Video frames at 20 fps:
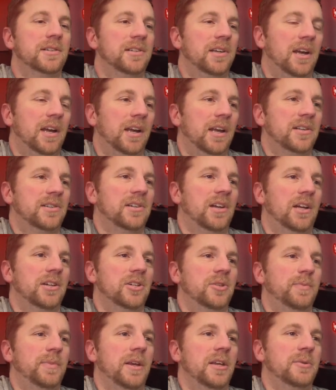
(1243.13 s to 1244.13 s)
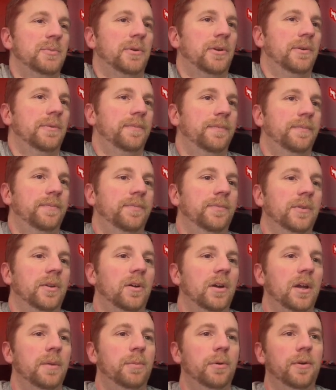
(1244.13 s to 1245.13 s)
Yeah, I guess not just baseball.
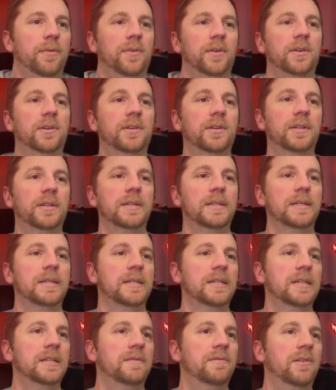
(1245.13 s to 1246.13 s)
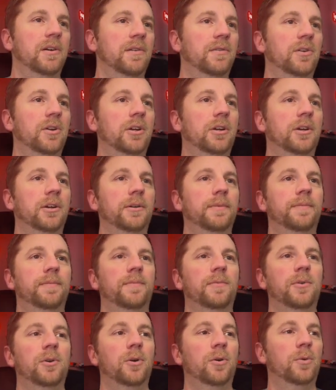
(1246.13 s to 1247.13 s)
Okay, perfect. Very, very good.
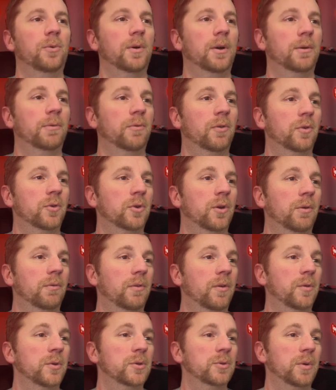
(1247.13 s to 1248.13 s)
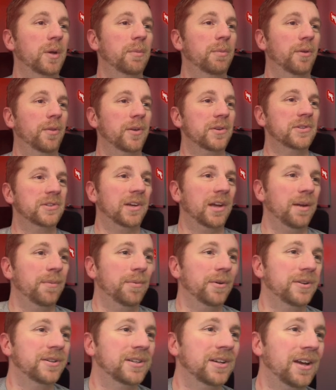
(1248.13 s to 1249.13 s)
No reverse rainbow this time,
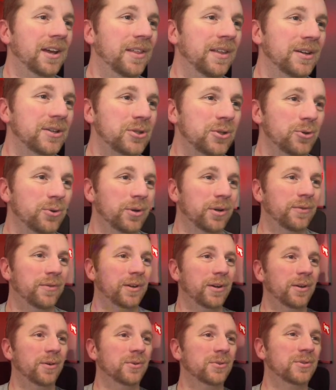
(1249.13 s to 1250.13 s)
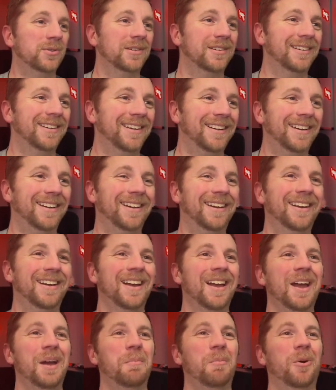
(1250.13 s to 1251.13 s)
but I think 2 in a video is
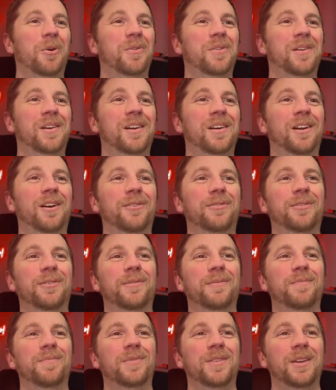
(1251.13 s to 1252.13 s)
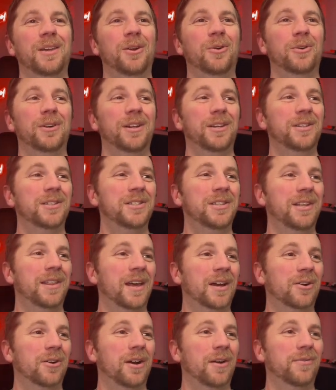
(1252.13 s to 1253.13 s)
more than enough. You don't need to see
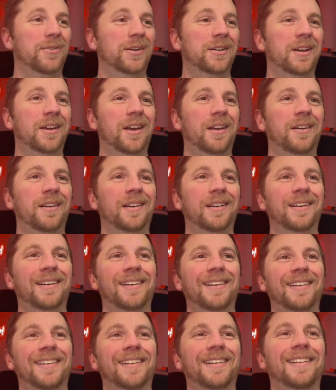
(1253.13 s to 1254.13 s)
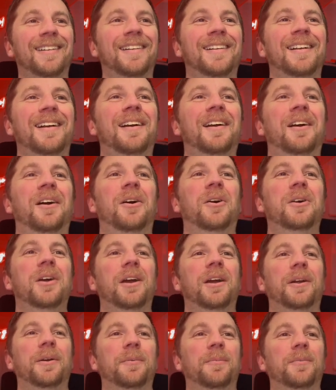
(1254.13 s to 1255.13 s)
that graphic again.
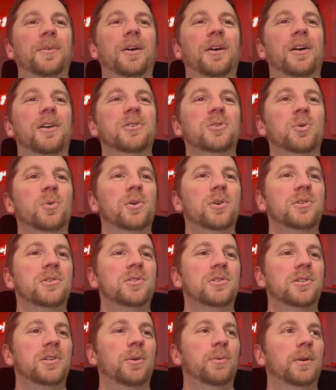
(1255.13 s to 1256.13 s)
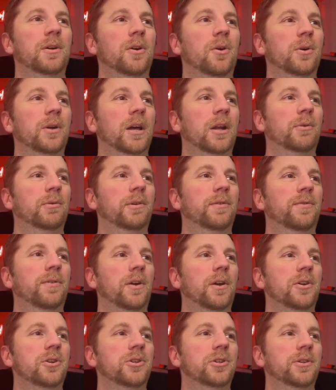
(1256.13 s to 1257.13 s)
Okay, Zors, here we go. Got to
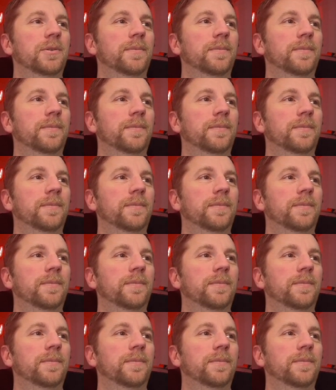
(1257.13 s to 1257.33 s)
refresh.